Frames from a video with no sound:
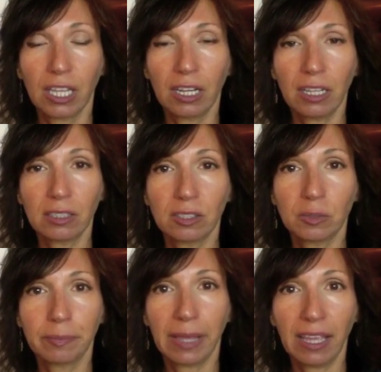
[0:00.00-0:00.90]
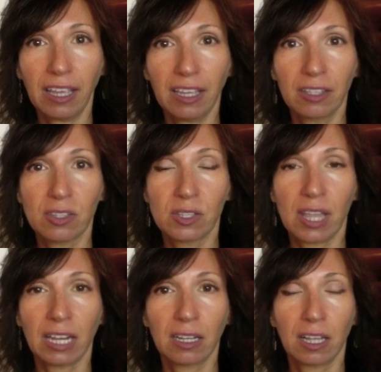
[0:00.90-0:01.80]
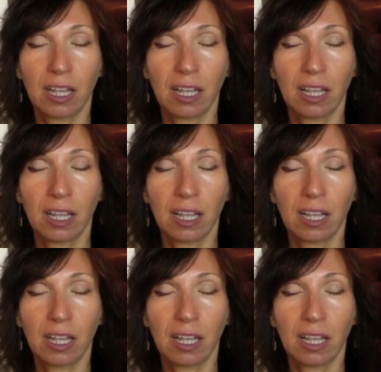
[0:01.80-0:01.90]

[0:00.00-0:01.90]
it expands that